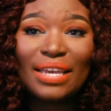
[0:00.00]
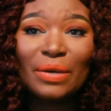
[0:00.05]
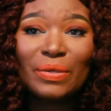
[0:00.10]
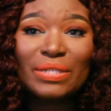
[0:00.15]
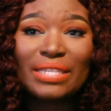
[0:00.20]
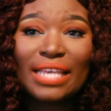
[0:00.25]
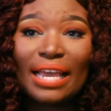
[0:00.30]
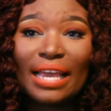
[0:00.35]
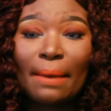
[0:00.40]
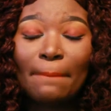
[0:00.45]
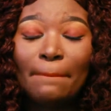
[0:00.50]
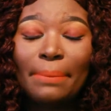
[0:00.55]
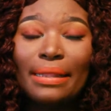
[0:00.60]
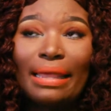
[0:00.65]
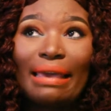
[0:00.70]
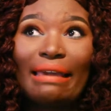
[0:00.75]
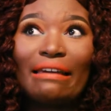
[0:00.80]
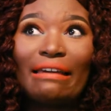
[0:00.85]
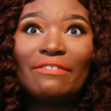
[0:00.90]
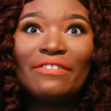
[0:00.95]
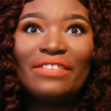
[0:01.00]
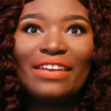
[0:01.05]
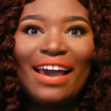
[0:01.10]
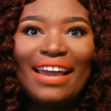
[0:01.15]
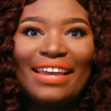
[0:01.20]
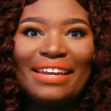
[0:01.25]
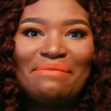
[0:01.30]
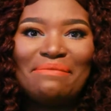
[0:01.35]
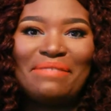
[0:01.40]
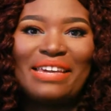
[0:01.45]
It was like a blink of an
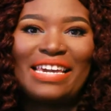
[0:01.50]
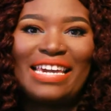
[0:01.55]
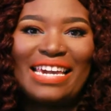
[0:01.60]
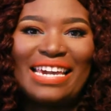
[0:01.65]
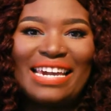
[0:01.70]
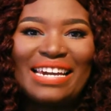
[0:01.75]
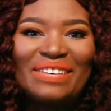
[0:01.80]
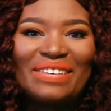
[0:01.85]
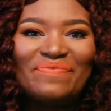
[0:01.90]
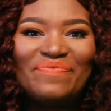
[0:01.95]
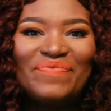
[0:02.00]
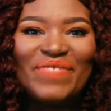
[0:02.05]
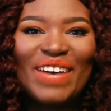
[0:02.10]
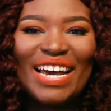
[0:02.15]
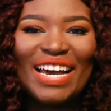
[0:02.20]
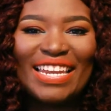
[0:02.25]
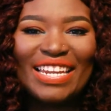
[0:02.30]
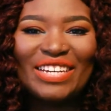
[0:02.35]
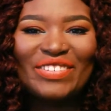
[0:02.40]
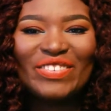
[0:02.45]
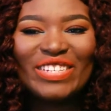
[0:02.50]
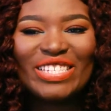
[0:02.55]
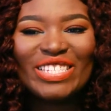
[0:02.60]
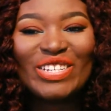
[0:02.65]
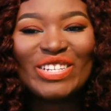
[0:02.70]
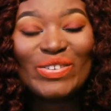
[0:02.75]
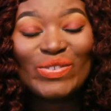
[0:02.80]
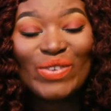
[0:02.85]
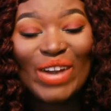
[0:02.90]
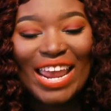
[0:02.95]
eye to me, but it was
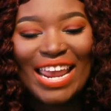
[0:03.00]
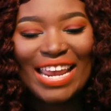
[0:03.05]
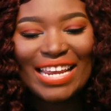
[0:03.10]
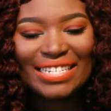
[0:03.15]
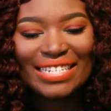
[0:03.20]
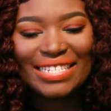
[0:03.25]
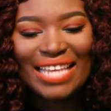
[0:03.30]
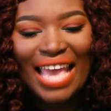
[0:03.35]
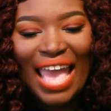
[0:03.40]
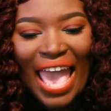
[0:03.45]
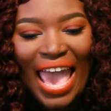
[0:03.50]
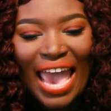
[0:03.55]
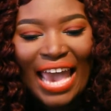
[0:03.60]
great.